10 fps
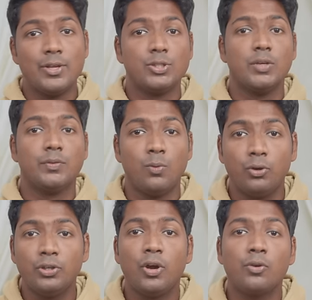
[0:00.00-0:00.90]
So if you
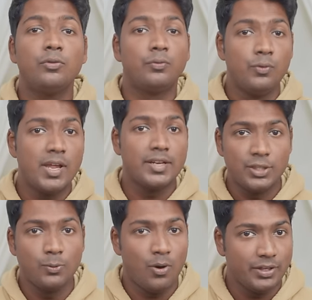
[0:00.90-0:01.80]
want to download full
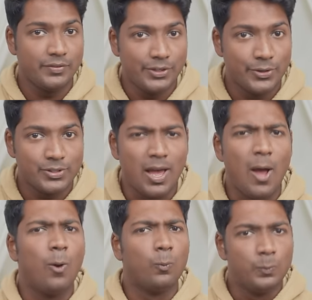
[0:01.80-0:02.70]
HD quality videos
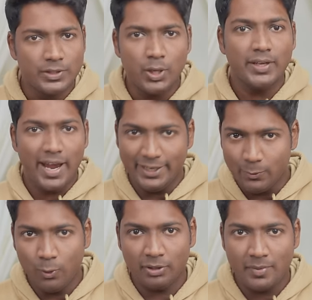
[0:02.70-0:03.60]
without any
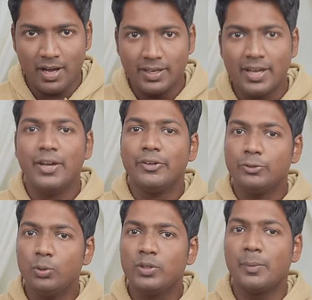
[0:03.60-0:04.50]
watermark,
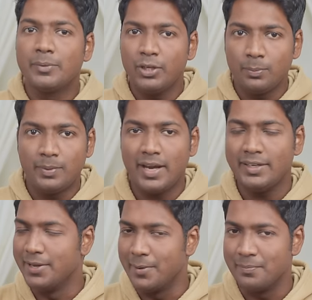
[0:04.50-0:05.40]
you can upgrade your plan
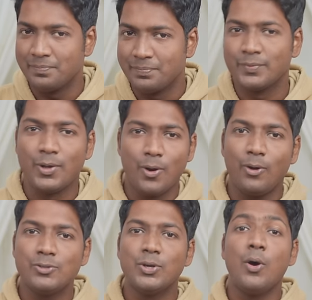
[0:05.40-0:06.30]
here.
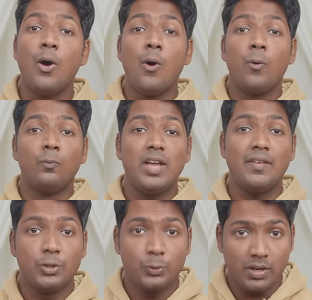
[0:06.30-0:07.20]
Also, we
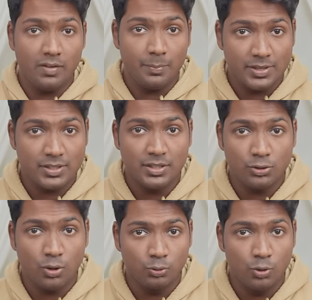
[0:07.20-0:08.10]
have a 25%
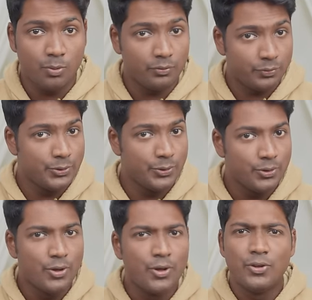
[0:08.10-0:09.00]
discount coupon for you.
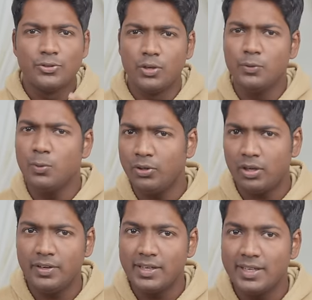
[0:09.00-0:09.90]
So if you want to
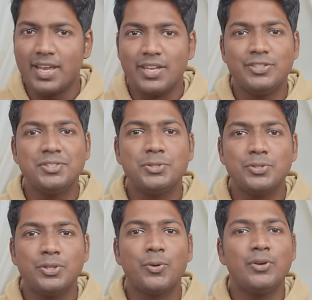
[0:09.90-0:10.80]
avail it, just
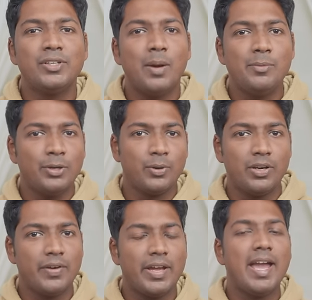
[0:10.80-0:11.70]
use the code
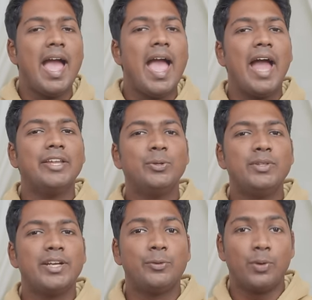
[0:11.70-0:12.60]
WL25 and
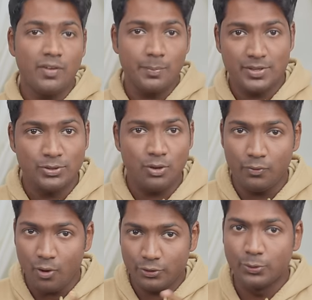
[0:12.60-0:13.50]
you'll get a 25%
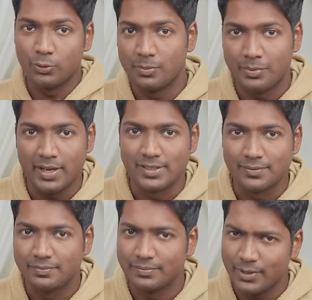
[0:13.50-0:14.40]
off on your total price.
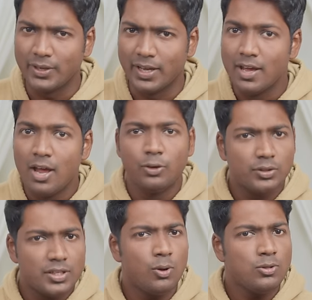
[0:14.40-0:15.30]
Okay, now
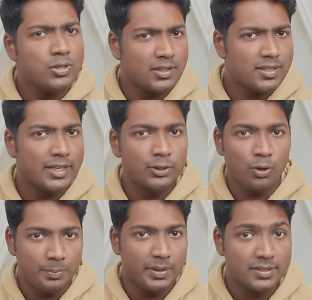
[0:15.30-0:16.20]
there's also another site
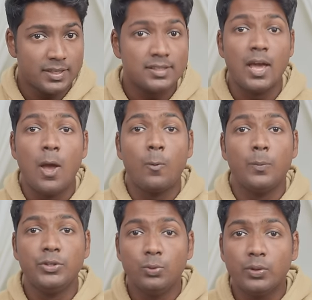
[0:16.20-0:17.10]
called Pexels
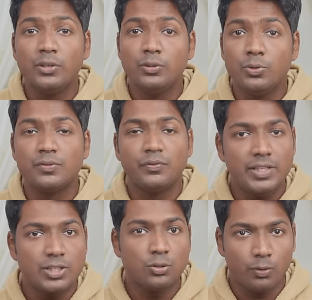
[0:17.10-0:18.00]
where you can use
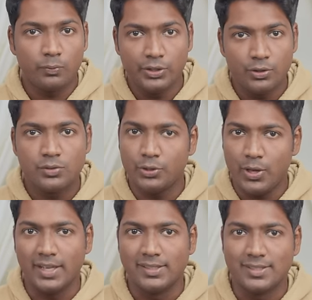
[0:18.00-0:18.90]
free stock videos for
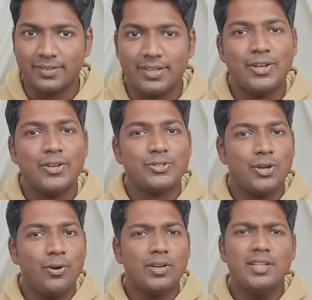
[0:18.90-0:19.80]
your ads. So
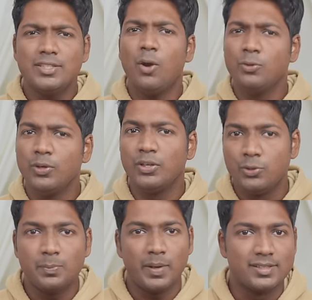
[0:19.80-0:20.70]
now let's see how you can
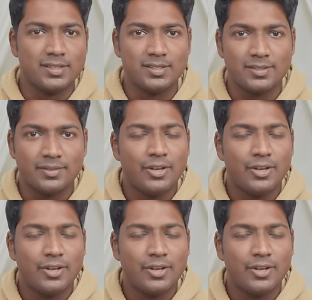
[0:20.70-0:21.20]
use Pexels.